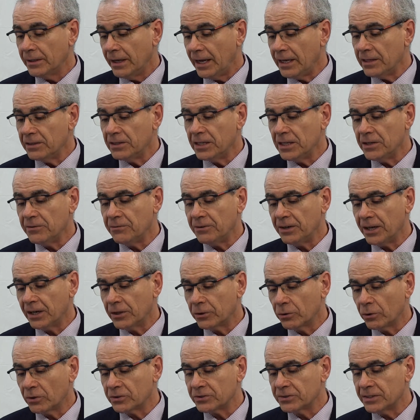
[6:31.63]
and even
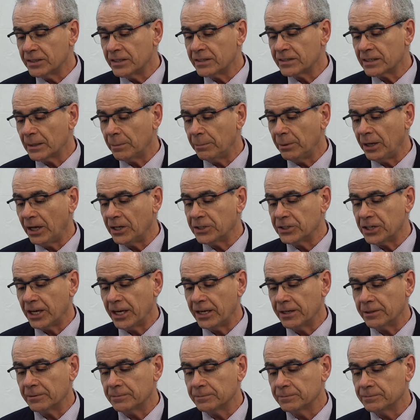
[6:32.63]
across the supply
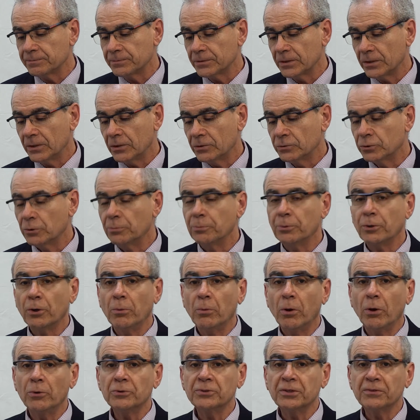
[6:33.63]
chain to
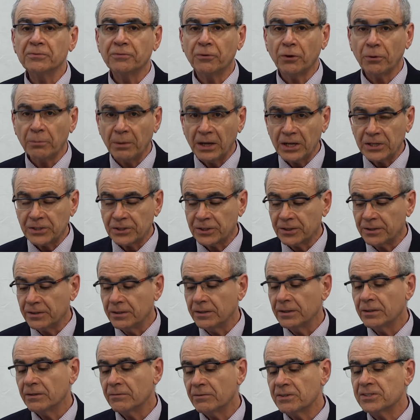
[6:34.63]
promote
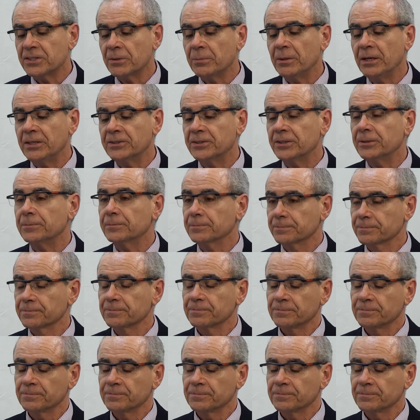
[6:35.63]
information visibility.